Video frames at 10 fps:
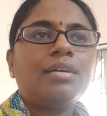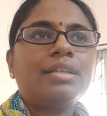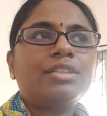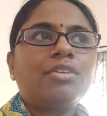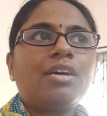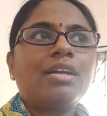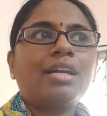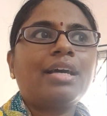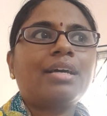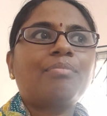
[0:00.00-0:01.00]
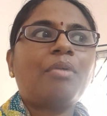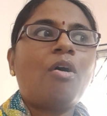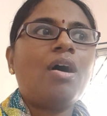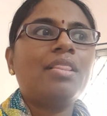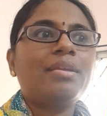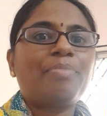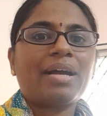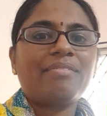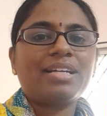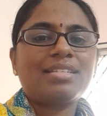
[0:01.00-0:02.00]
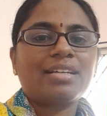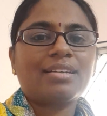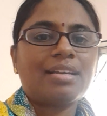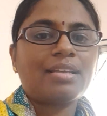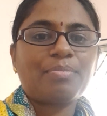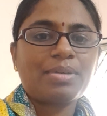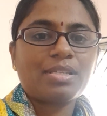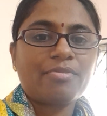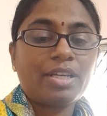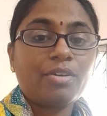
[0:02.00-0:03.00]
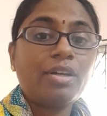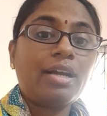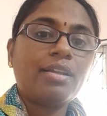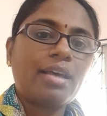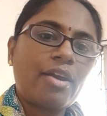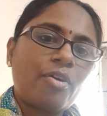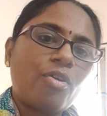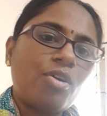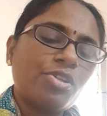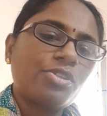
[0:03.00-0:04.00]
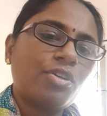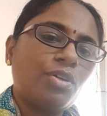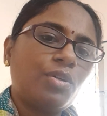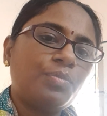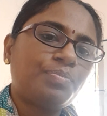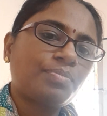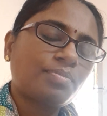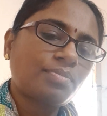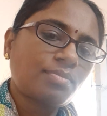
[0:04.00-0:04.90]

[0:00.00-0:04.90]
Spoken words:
It's not like all the private sector therapies are very good, and there are also